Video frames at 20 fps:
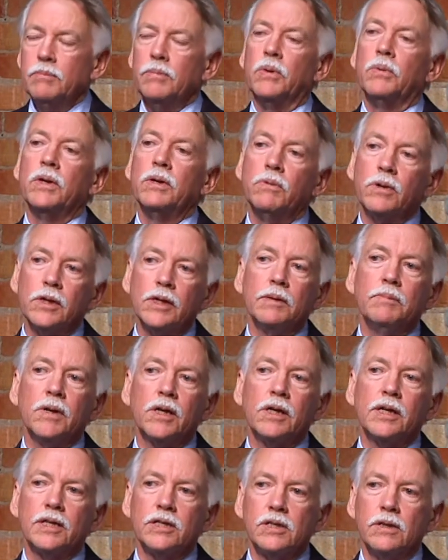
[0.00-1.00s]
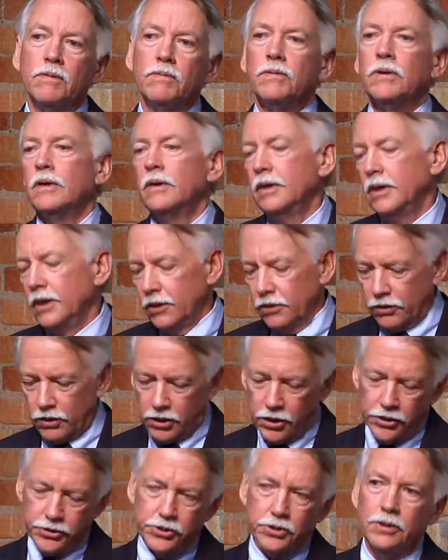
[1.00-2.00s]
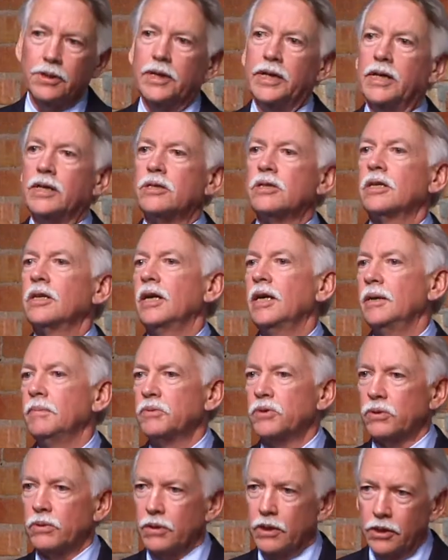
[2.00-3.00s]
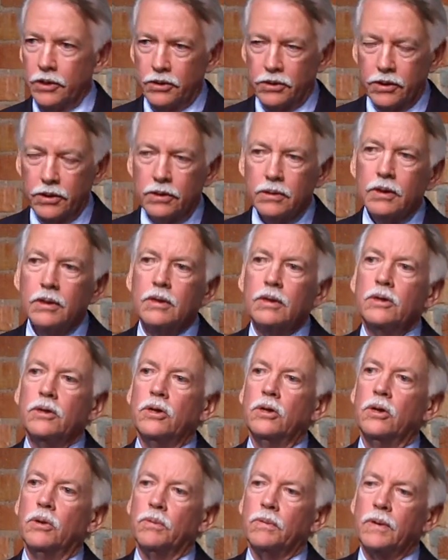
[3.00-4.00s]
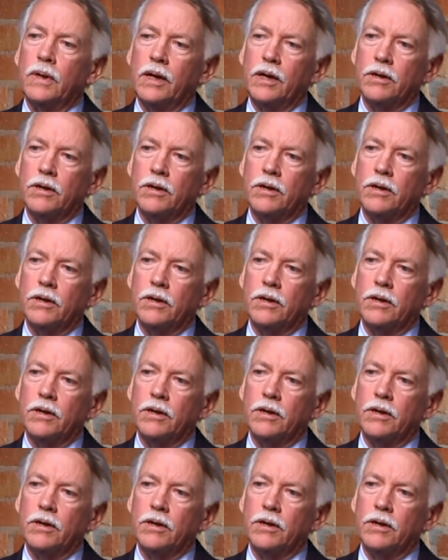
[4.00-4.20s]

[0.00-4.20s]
but we really, because of either cultural landscapes or other you know,